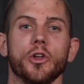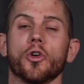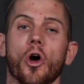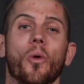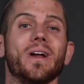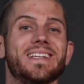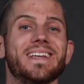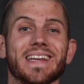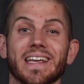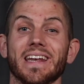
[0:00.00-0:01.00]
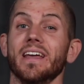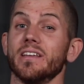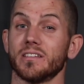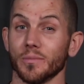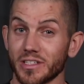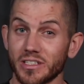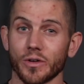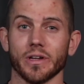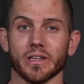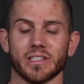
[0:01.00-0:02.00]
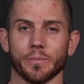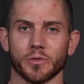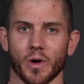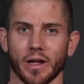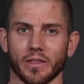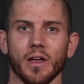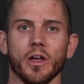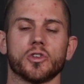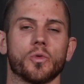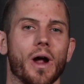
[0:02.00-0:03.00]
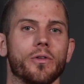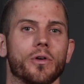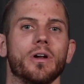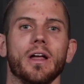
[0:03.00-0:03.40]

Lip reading: You're going to need some serious dip strength. So rather